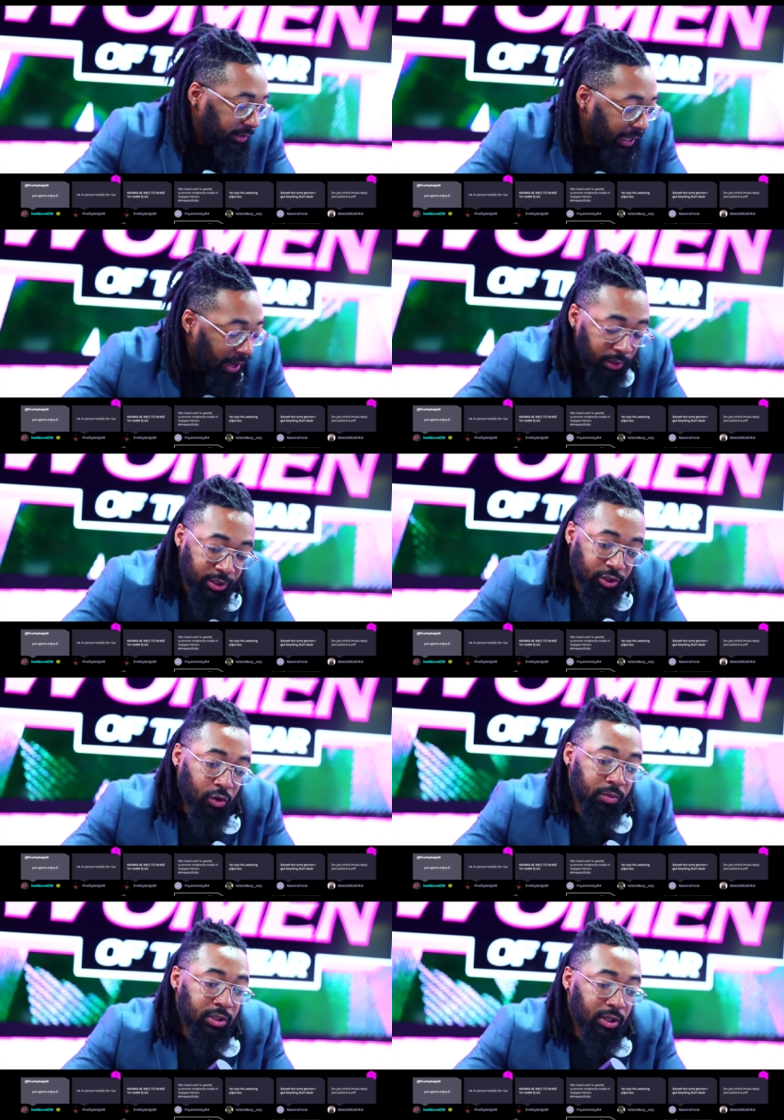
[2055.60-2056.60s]
I would
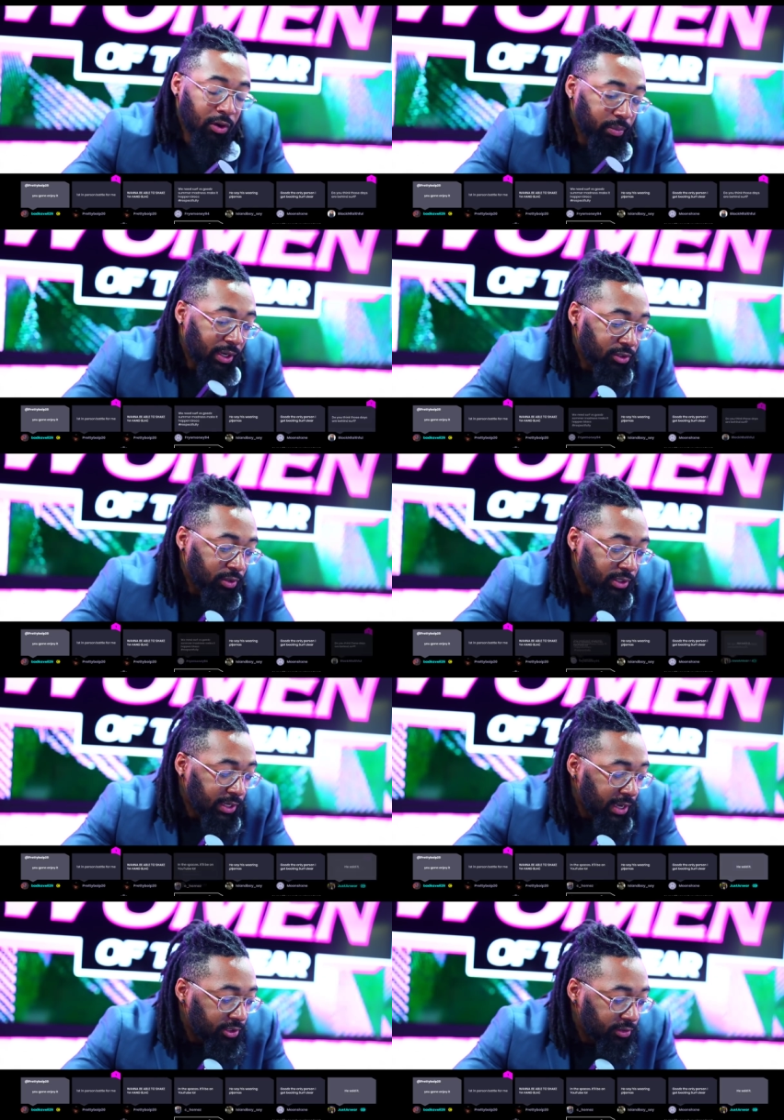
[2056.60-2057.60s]
assume so based on his
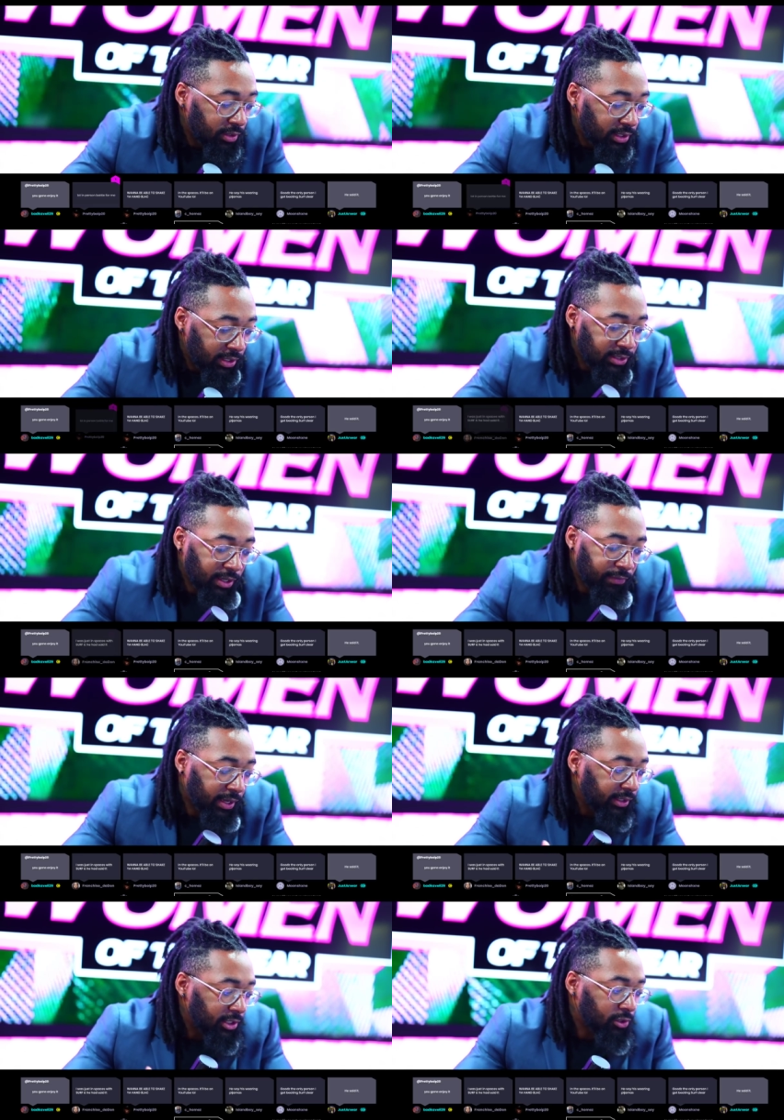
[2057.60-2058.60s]
last three. And this I feel
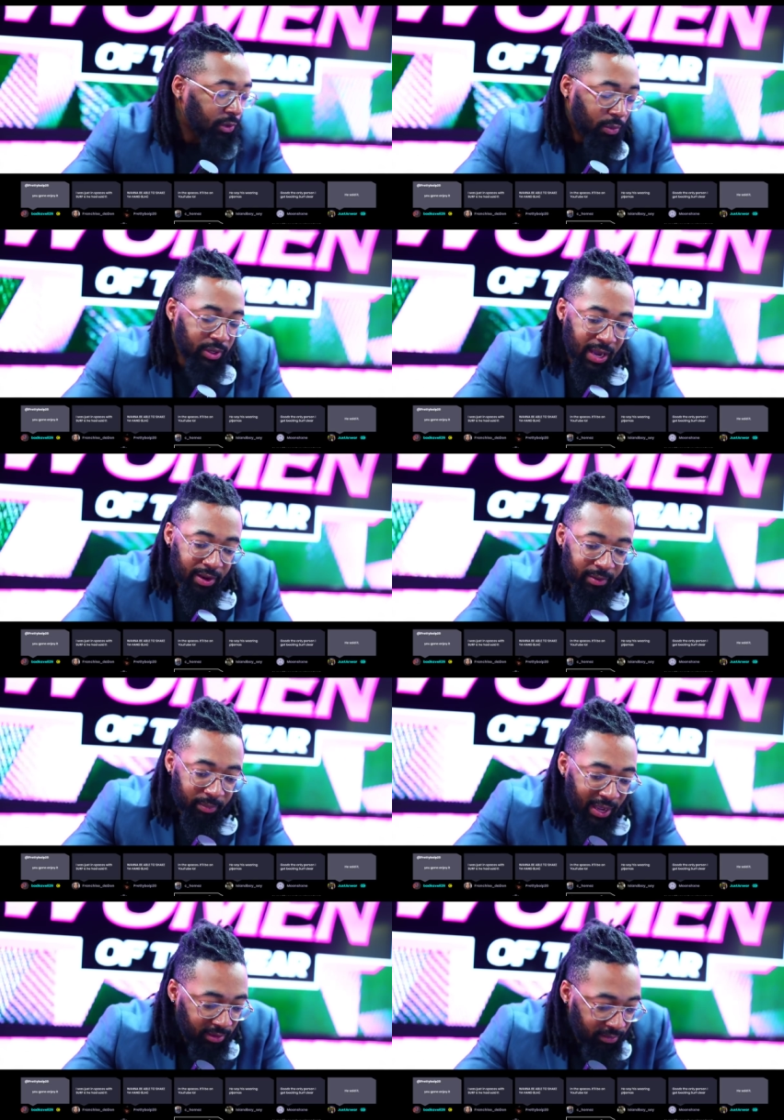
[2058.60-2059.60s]
like this is why we had a back and